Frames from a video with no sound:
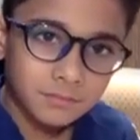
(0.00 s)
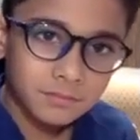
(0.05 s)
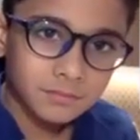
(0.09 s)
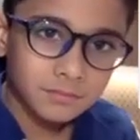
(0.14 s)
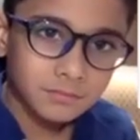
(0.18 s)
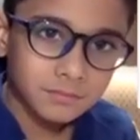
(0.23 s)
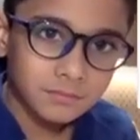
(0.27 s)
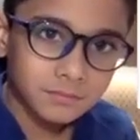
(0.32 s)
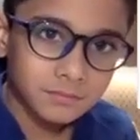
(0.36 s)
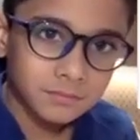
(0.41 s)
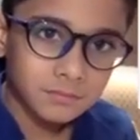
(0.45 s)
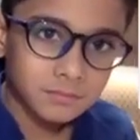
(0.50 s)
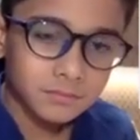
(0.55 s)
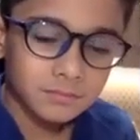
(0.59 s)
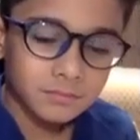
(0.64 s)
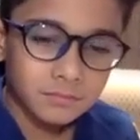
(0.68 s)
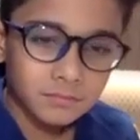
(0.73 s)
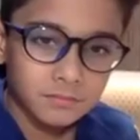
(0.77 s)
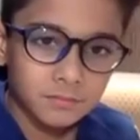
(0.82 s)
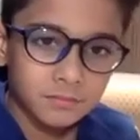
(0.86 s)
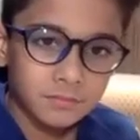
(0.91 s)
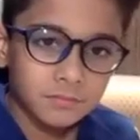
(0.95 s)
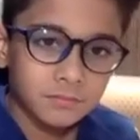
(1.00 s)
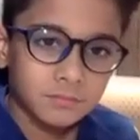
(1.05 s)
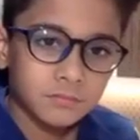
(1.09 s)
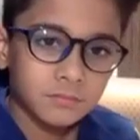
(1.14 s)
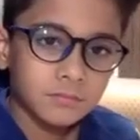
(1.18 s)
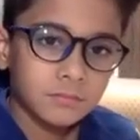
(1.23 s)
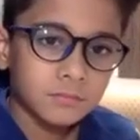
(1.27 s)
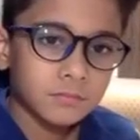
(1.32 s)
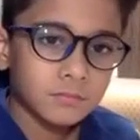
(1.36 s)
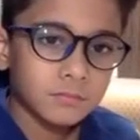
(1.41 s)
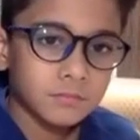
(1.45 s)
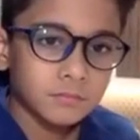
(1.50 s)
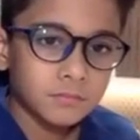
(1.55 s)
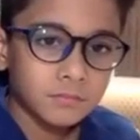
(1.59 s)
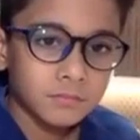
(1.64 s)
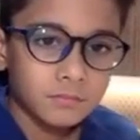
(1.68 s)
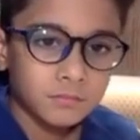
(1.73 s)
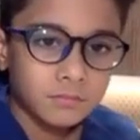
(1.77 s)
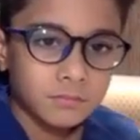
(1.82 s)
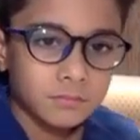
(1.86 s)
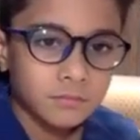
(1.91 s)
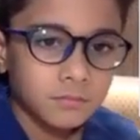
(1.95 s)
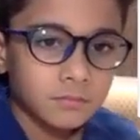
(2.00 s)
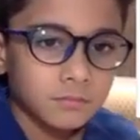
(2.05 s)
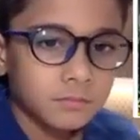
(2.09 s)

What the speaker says: (not speaking)